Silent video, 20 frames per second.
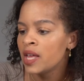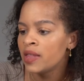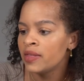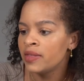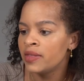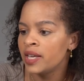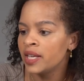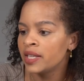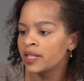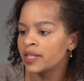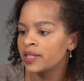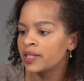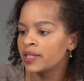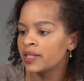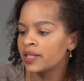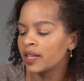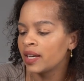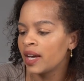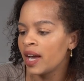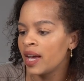
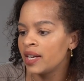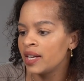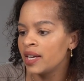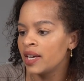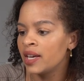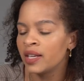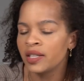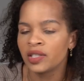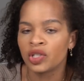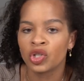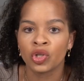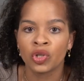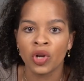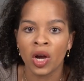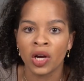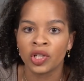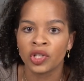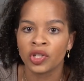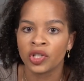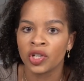this kind of
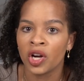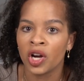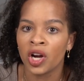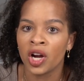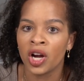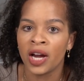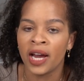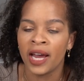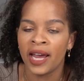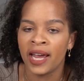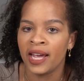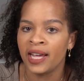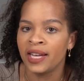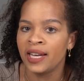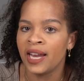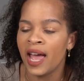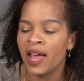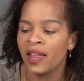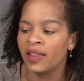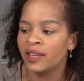structure
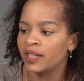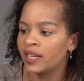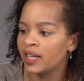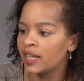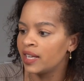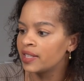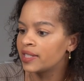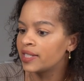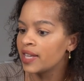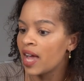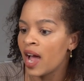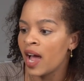and elegance.